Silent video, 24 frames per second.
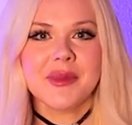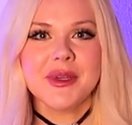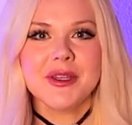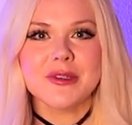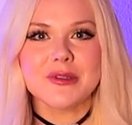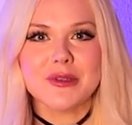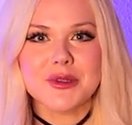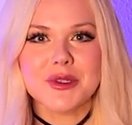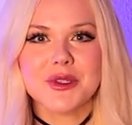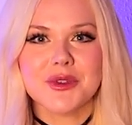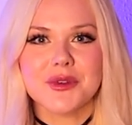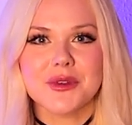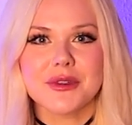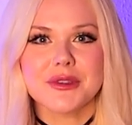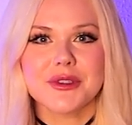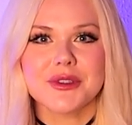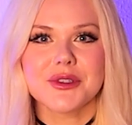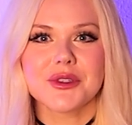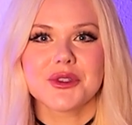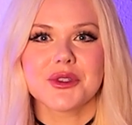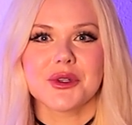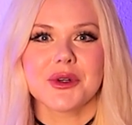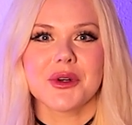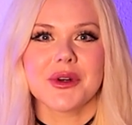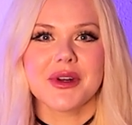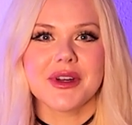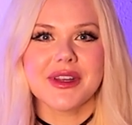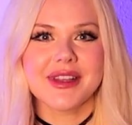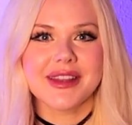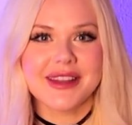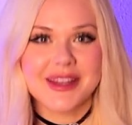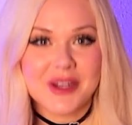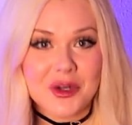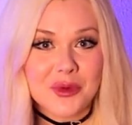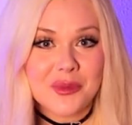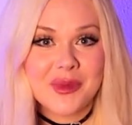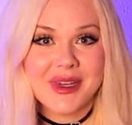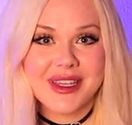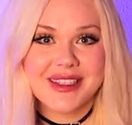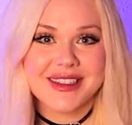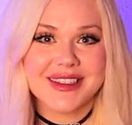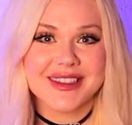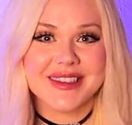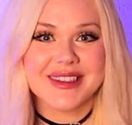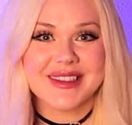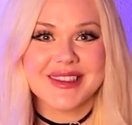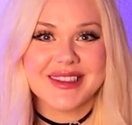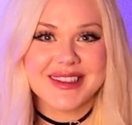be useful to draw little
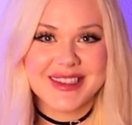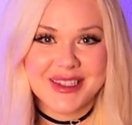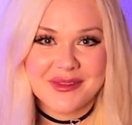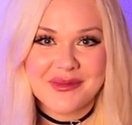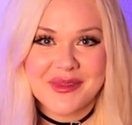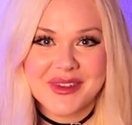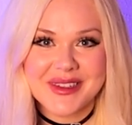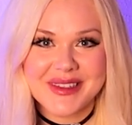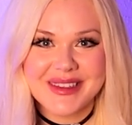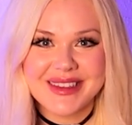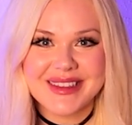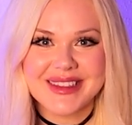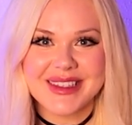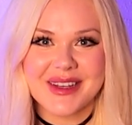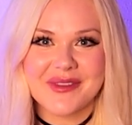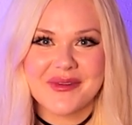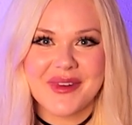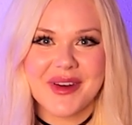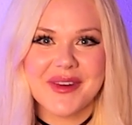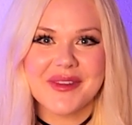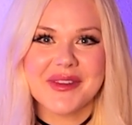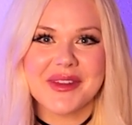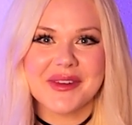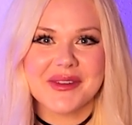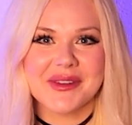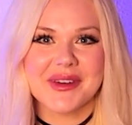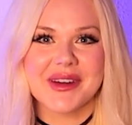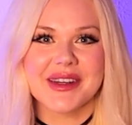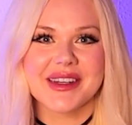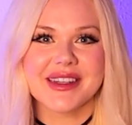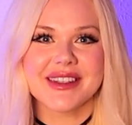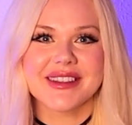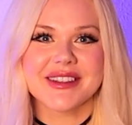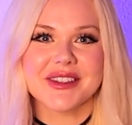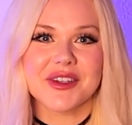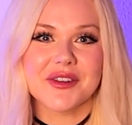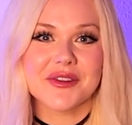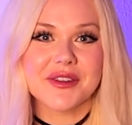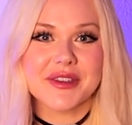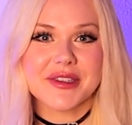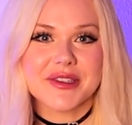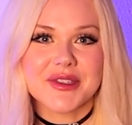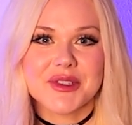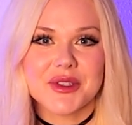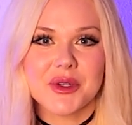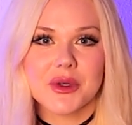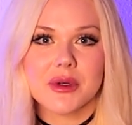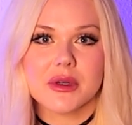pictures or symbols above the words of your
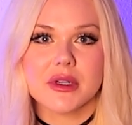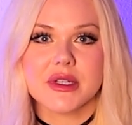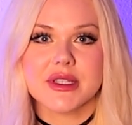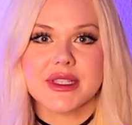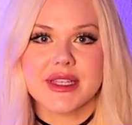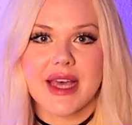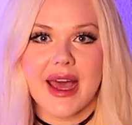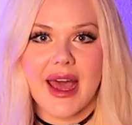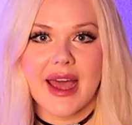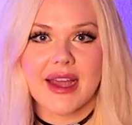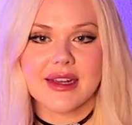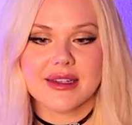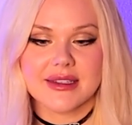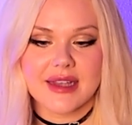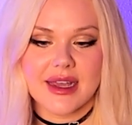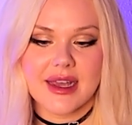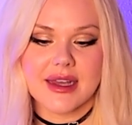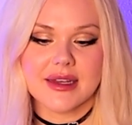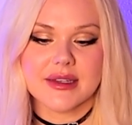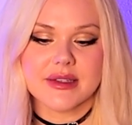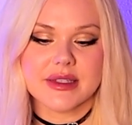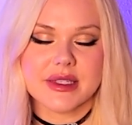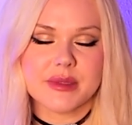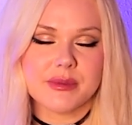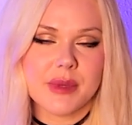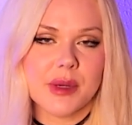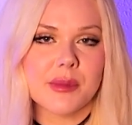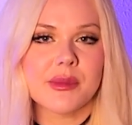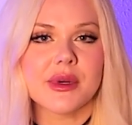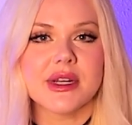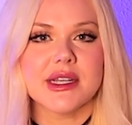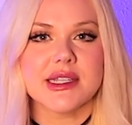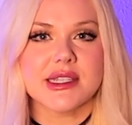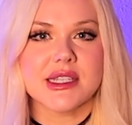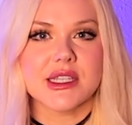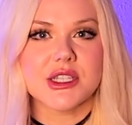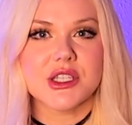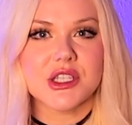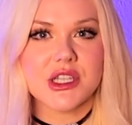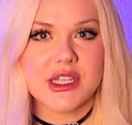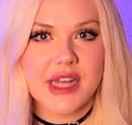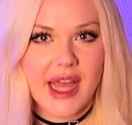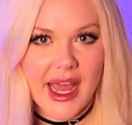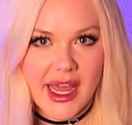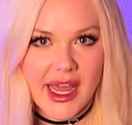score to act as memorization